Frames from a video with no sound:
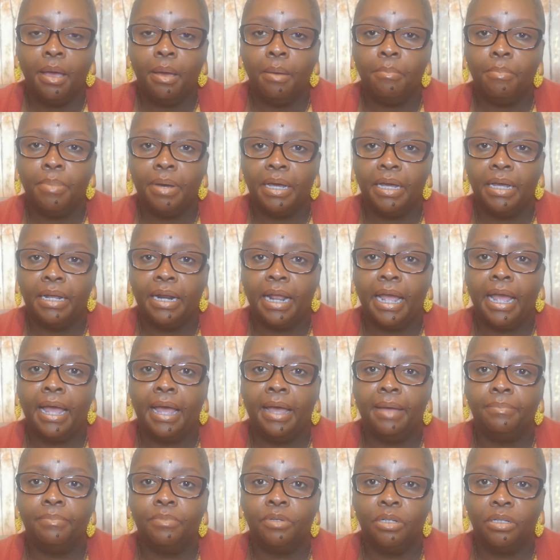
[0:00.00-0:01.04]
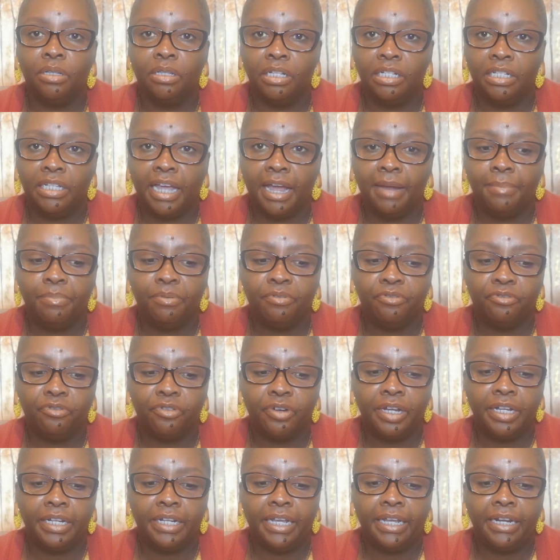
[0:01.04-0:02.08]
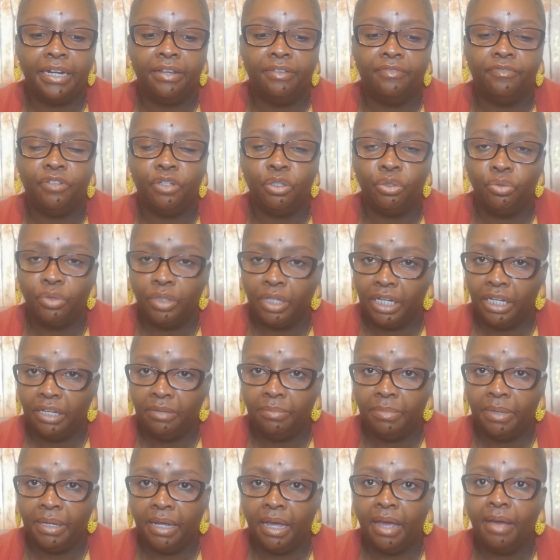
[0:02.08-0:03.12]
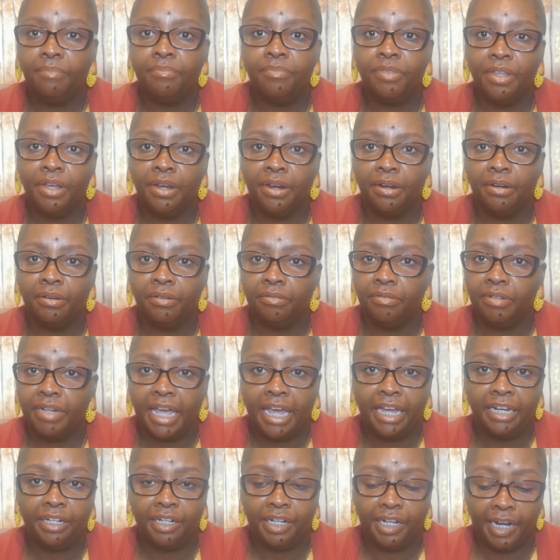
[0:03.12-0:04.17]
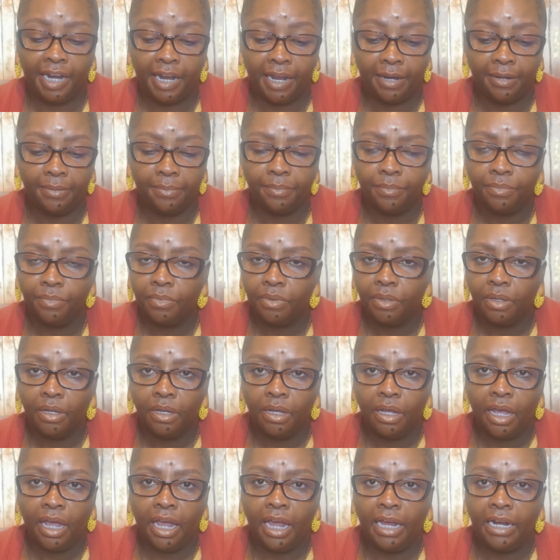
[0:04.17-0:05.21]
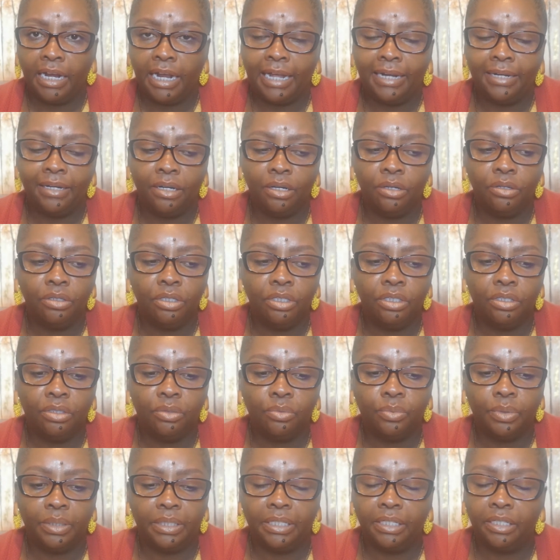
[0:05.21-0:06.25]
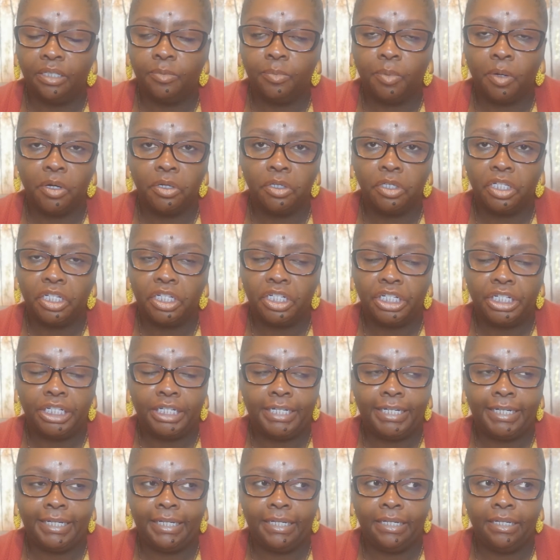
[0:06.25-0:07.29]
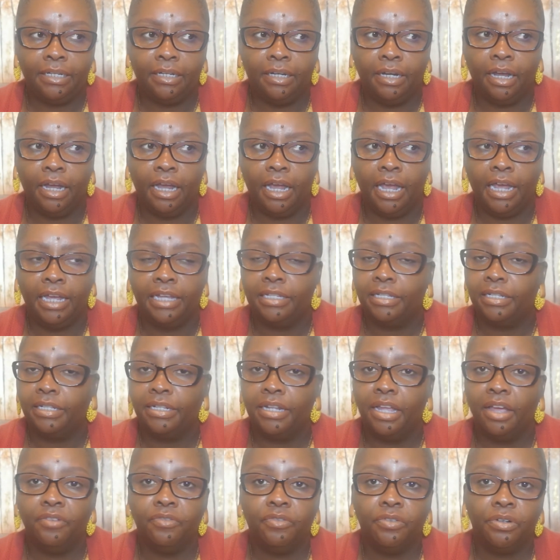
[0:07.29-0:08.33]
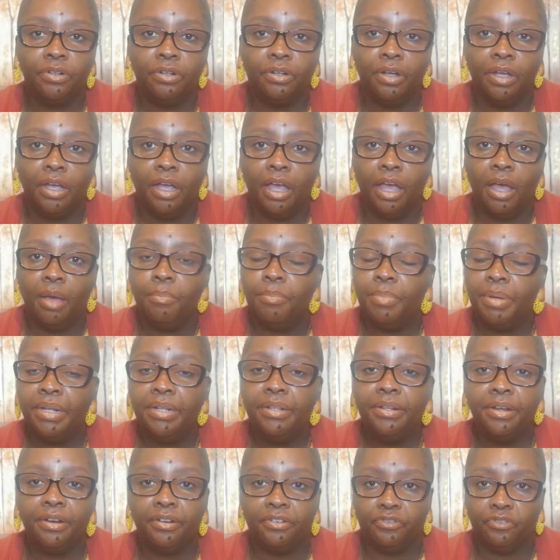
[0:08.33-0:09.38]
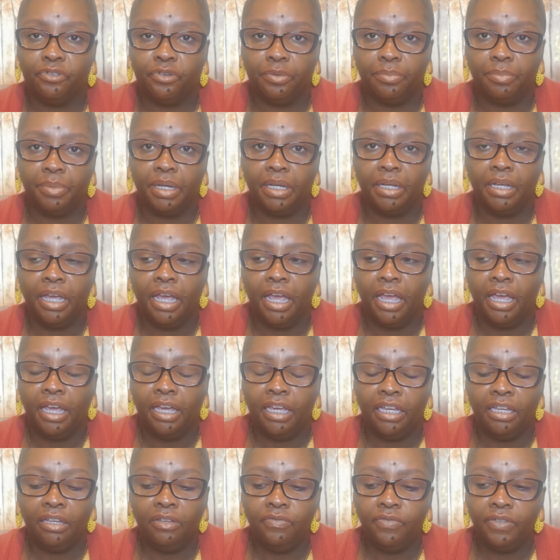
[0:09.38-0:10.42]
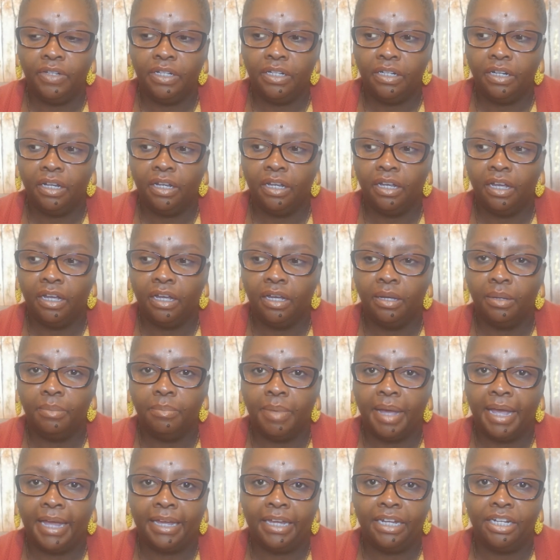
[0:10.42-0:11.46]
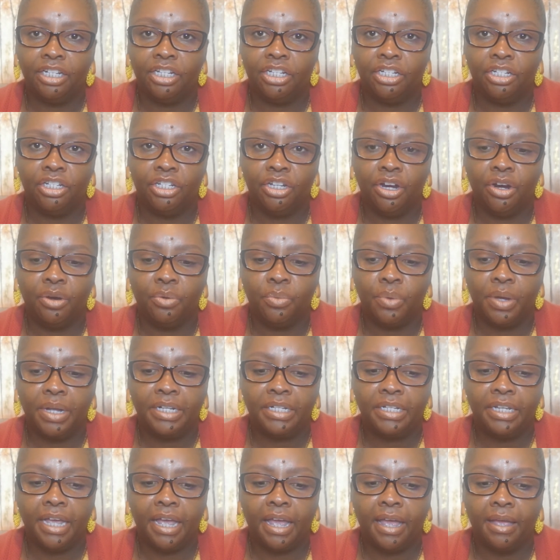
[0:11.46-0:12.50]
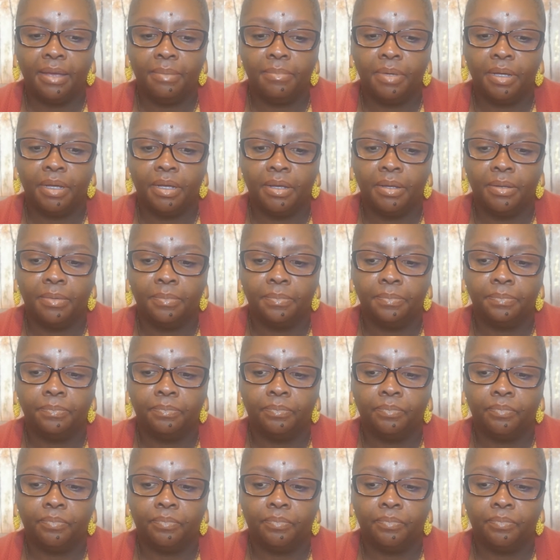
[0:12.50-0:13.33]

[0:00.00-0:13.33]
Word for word: but I'm the type of friend that if you need me, I'm there night or day. And I noticed with this person, she has never been there for me. Even, um, I can just share one time, um,